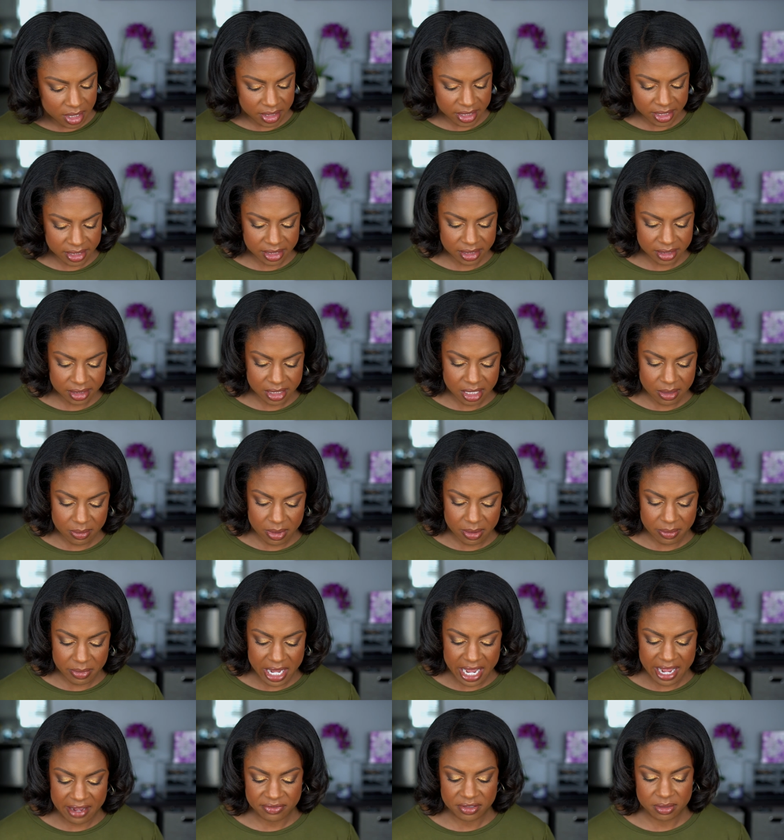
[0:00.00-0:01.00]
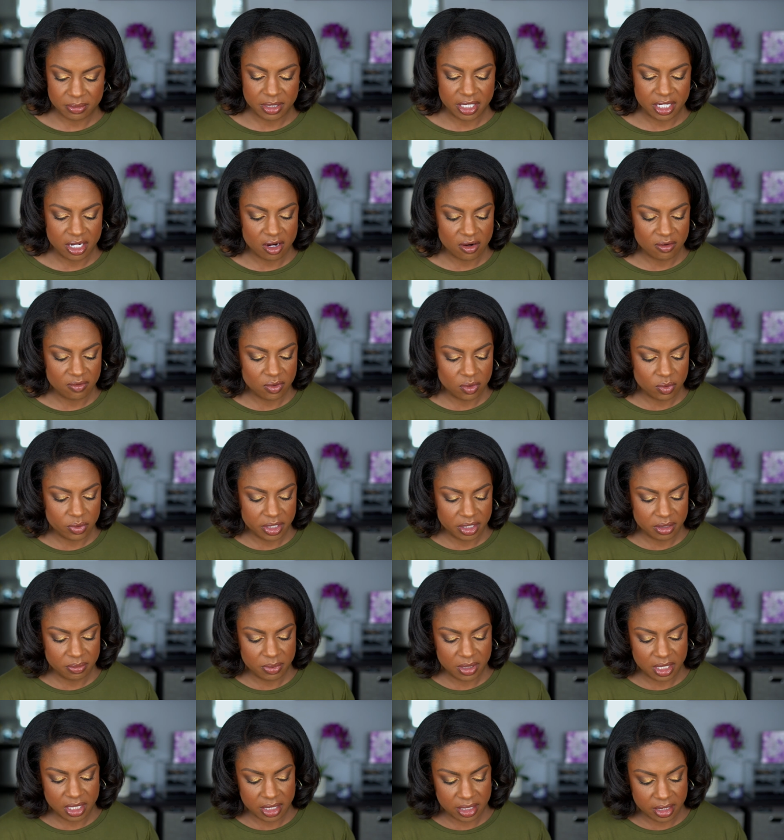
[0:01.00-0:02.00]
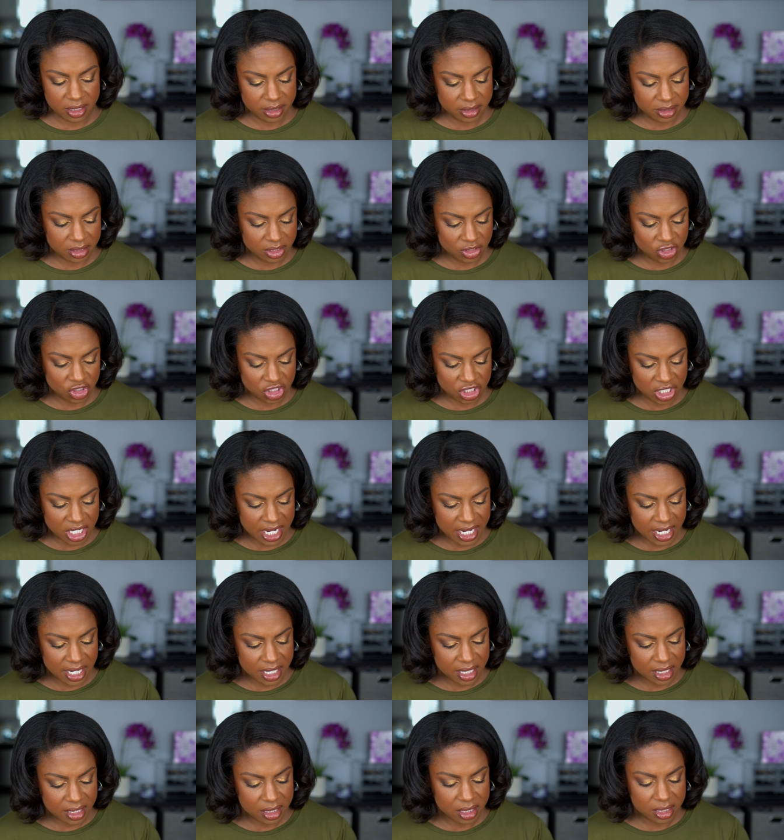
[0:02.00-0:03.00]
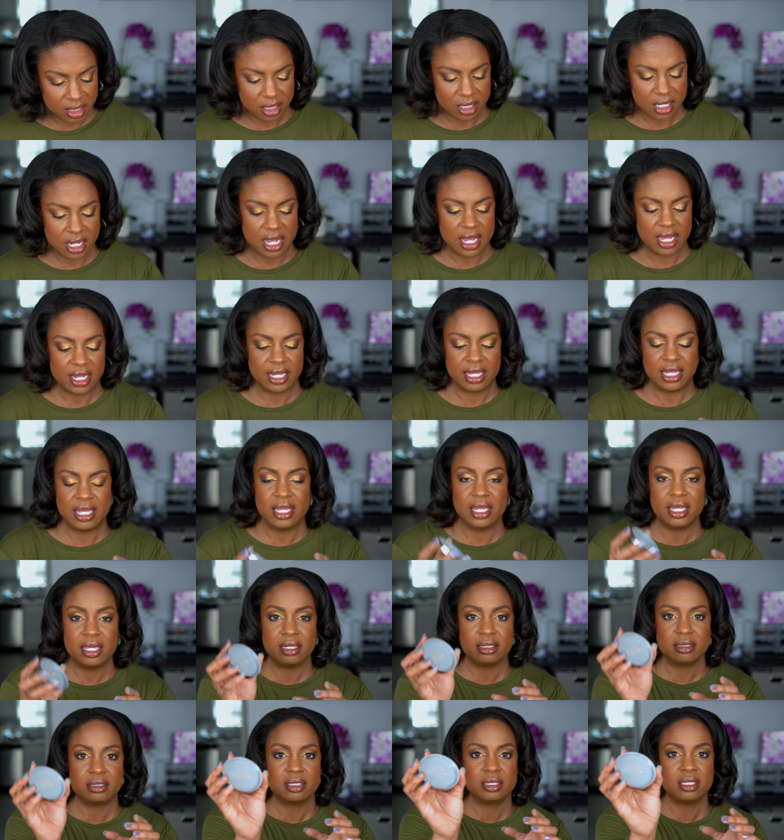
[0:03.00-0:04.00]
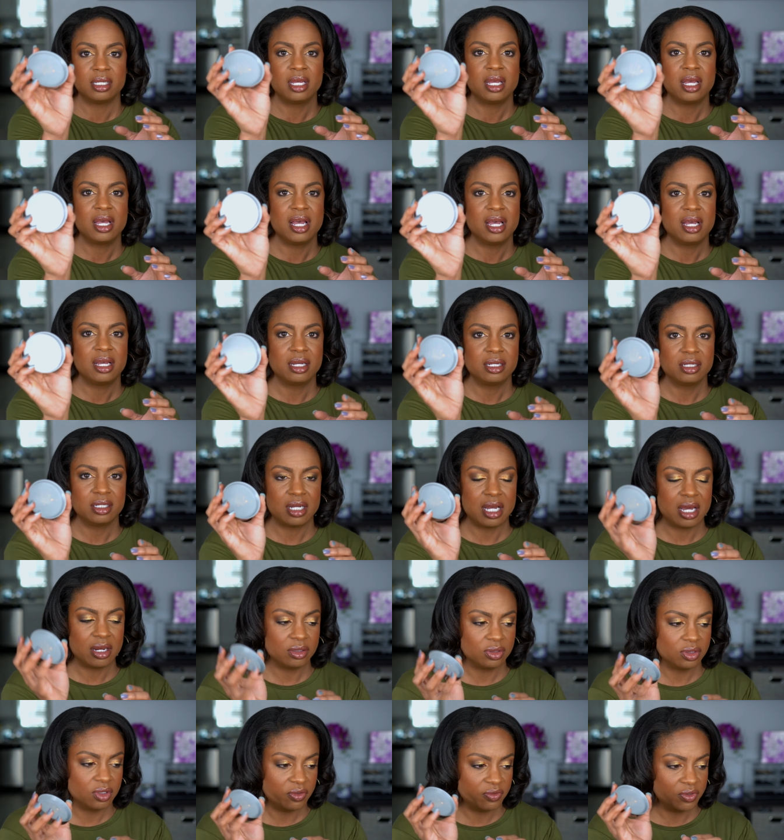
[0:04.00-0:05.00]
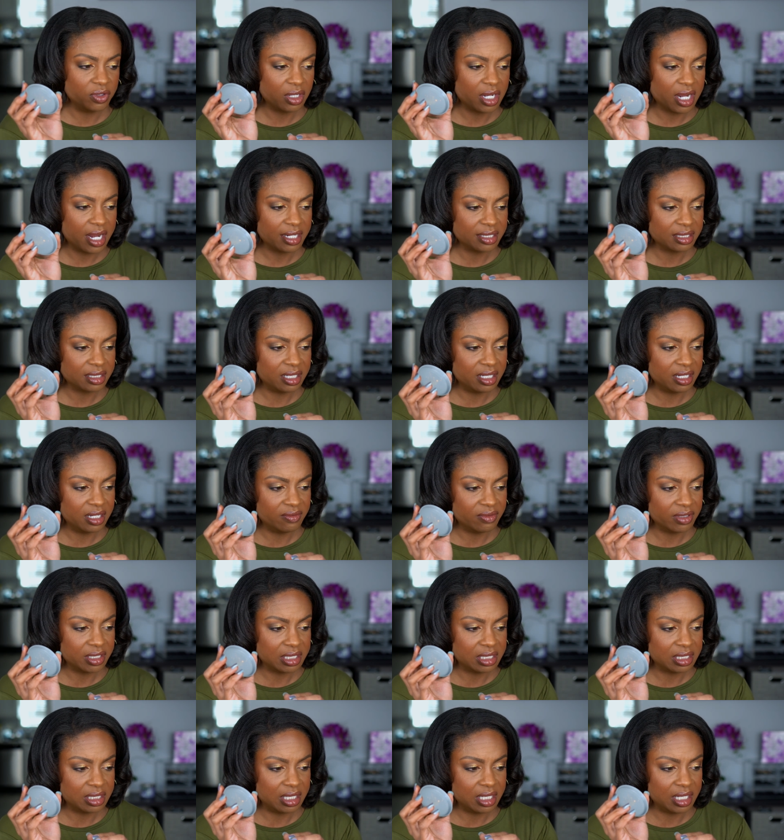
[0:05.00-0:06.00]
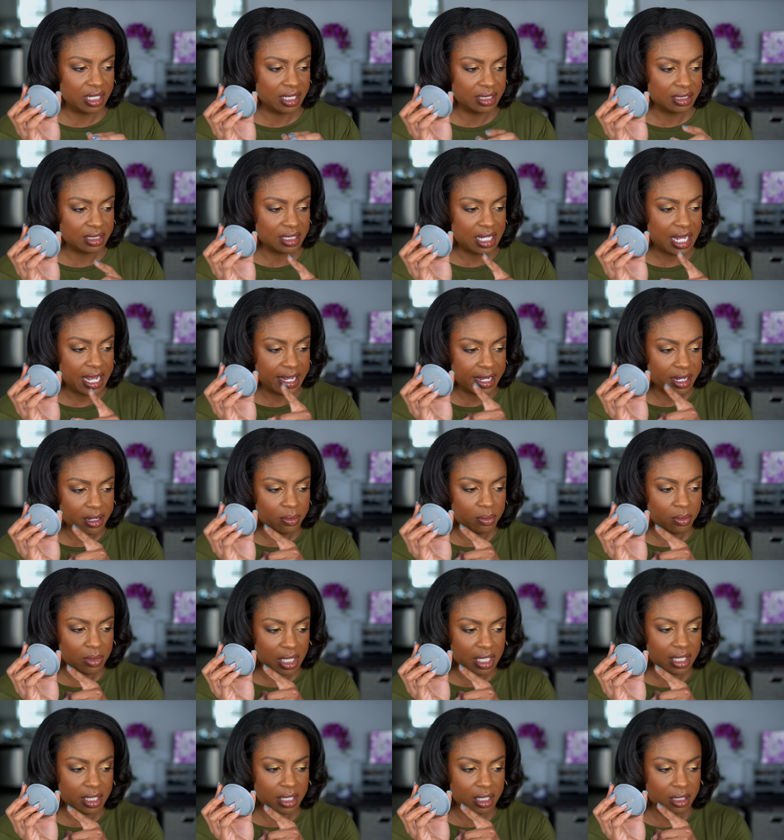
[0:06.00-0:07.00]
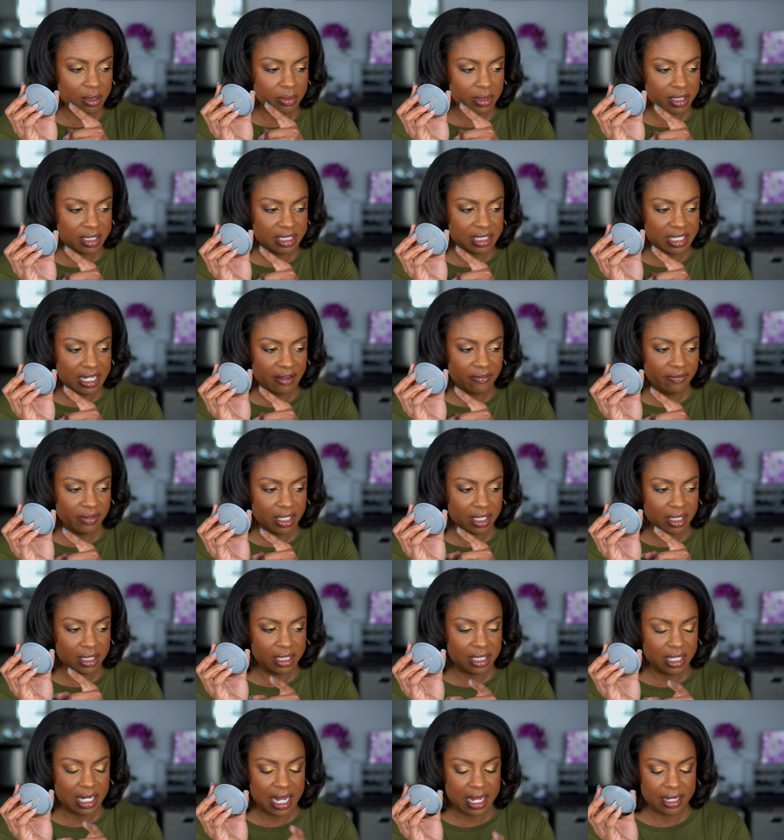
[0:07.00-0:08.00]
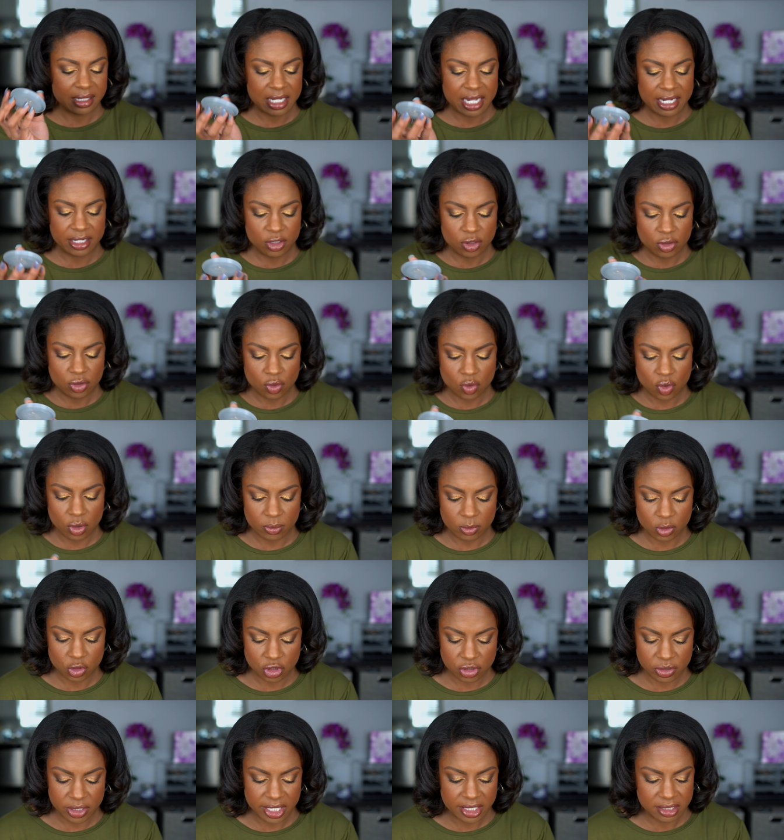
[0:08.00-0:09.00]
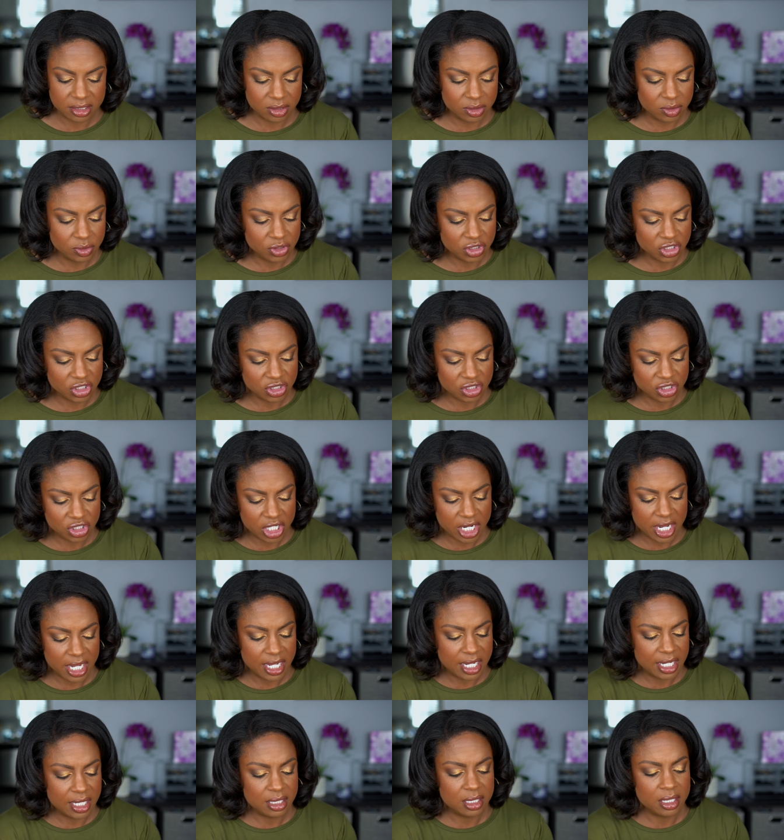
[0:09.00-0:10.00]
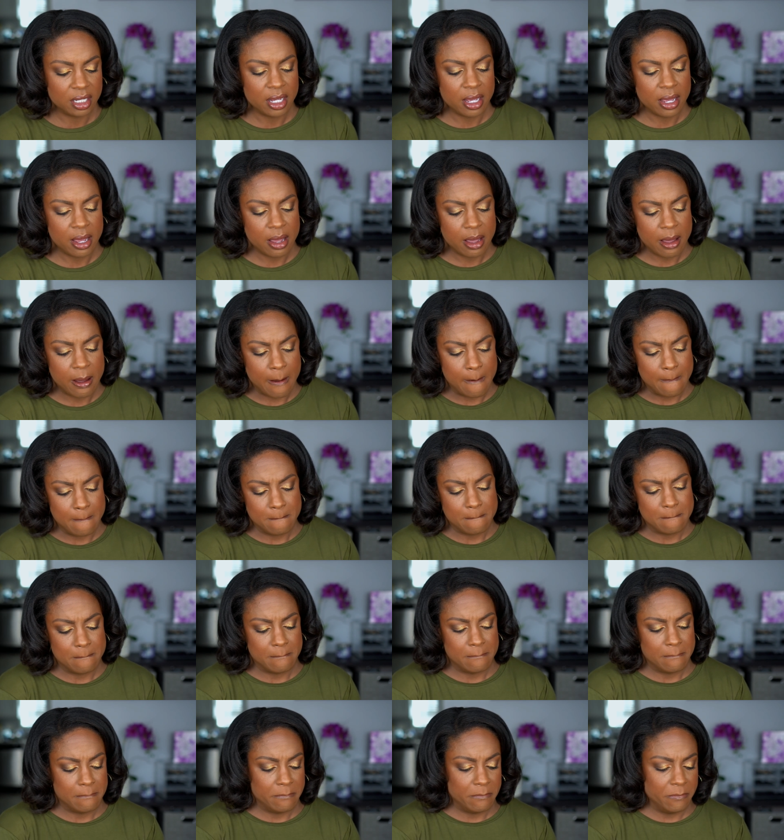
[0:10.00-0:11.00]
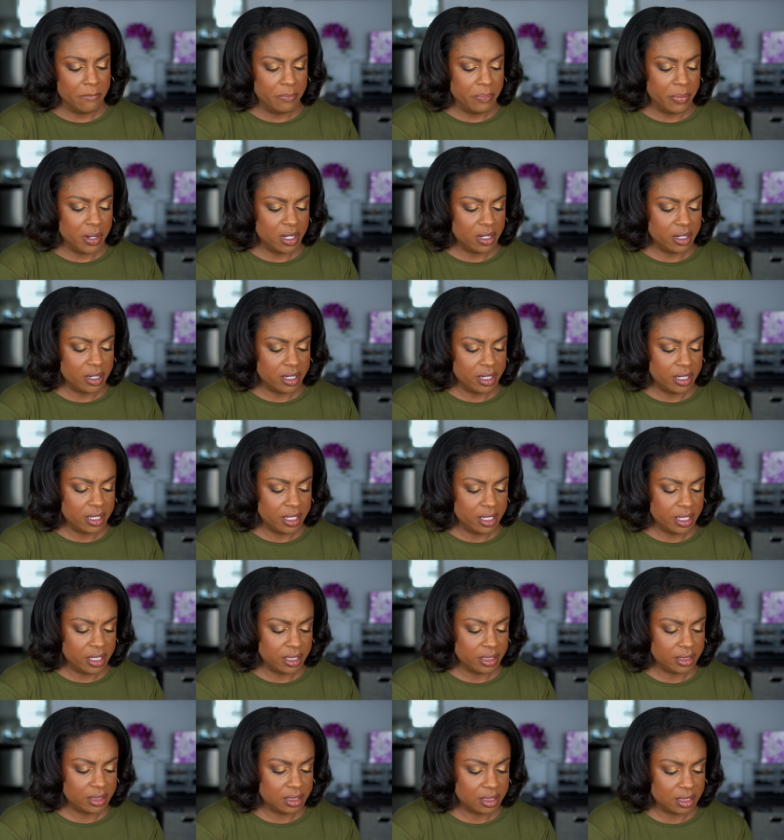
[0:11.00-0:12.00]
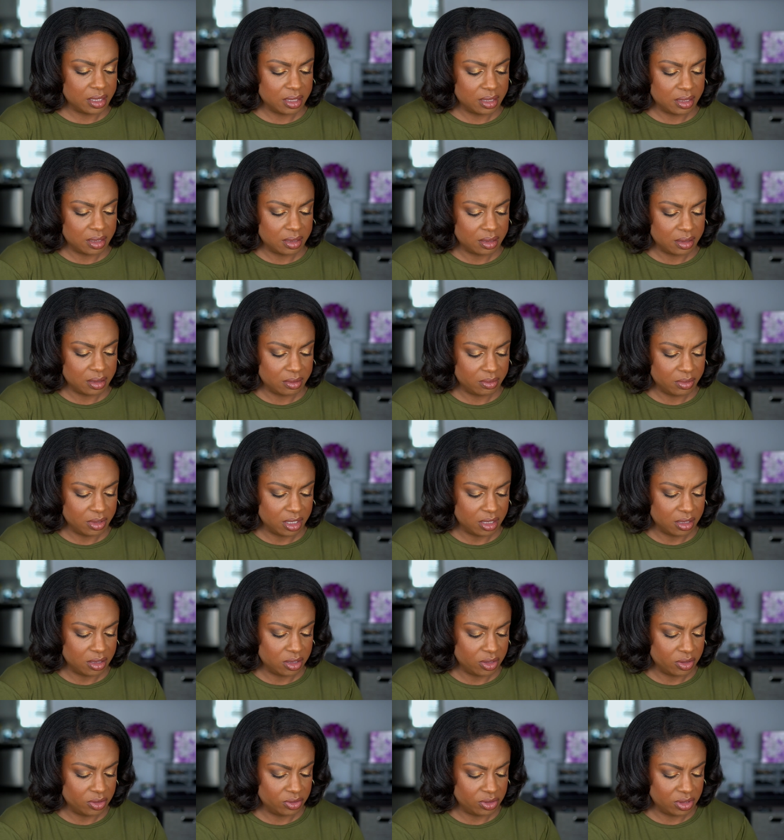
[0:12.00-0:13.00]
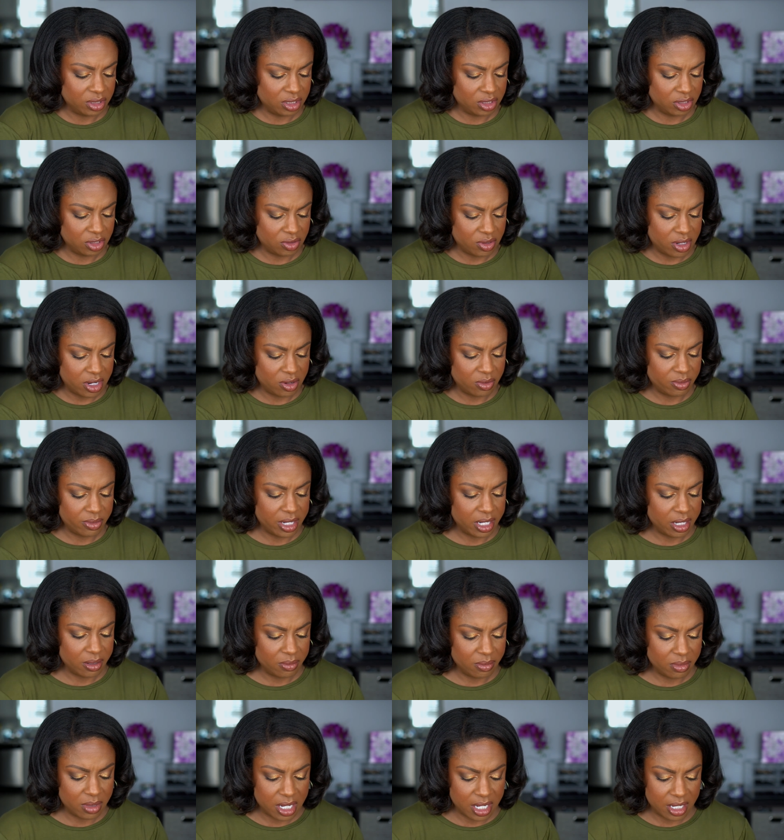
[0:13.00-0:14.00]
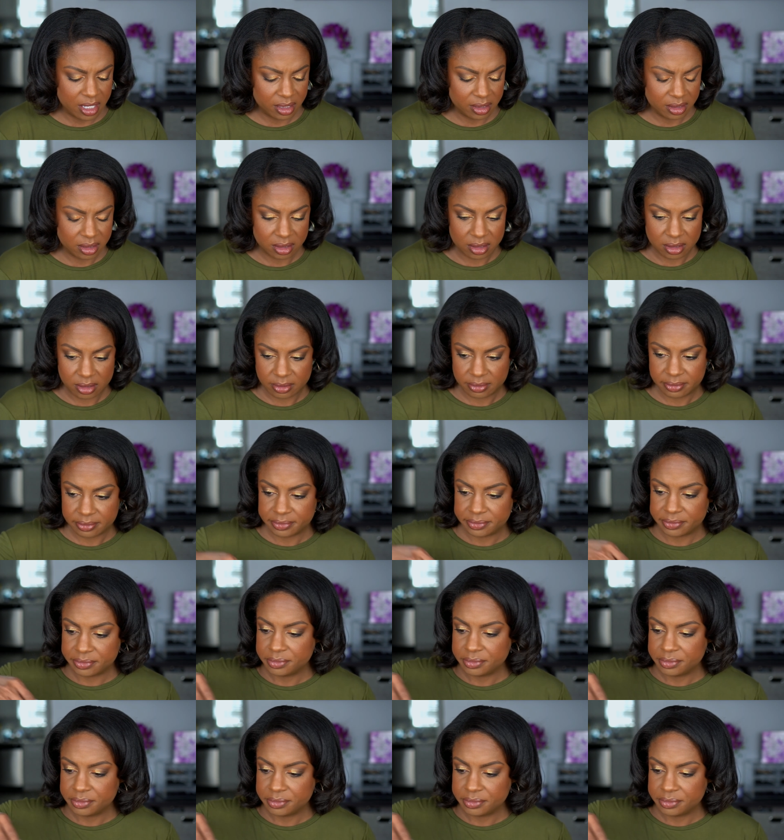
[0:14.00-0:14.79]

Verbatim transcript: This is something I'm going to have to be careful with because the shade, I can't I don't know if you guys can even see. It's like a medium. It's definitely not like your normal translucent shade, but let me close this so I don't make a mess.